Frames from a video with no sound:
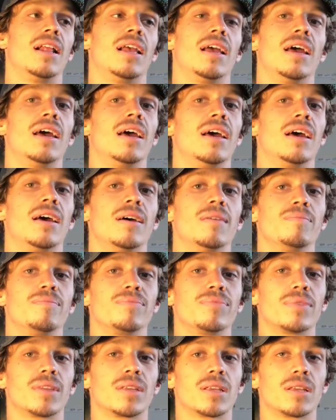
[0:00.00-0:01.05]

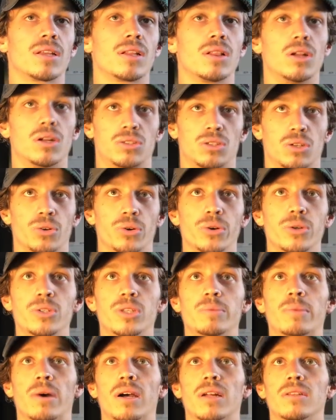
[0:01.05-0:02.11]
Um, lots of
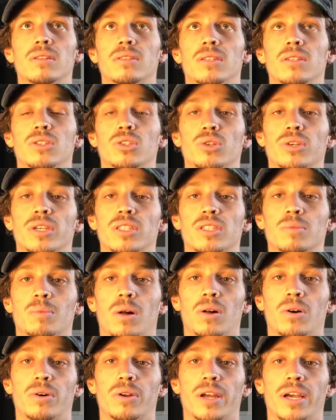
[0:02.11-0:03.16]
cruising months, enjoying some
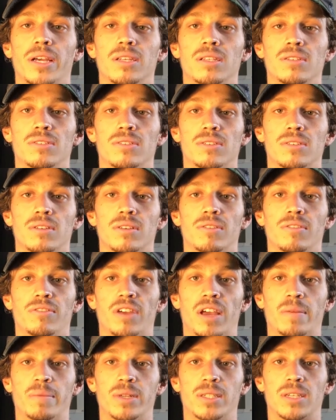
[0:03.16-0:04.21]
holidays,
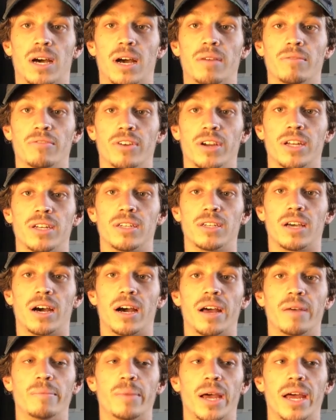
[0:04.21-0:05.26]
family time, friend
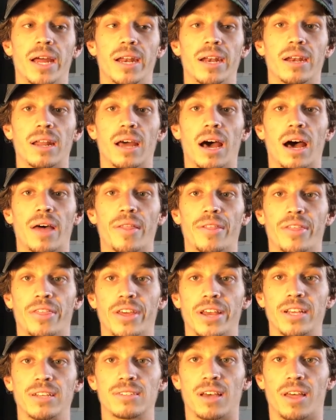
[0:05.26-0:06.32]
time, and other
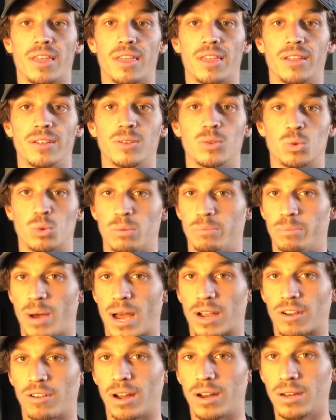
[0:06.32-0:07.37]
things other than swim,
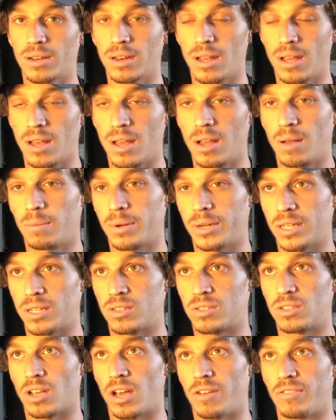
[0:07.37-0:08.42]
bike, run. Plenty of
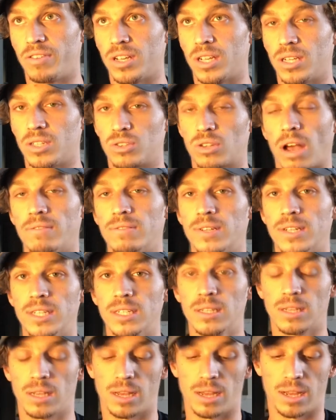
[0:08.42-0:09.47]
surfing and
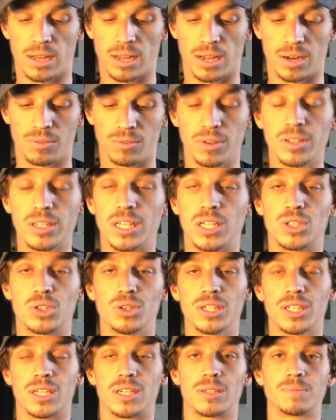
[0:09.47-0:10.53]
traveling, and really
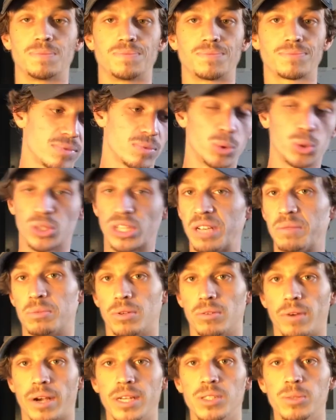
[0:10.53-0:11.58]
enjoying it. We'll skip to
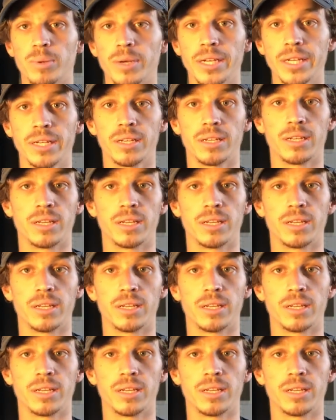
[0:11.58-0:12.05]
race week.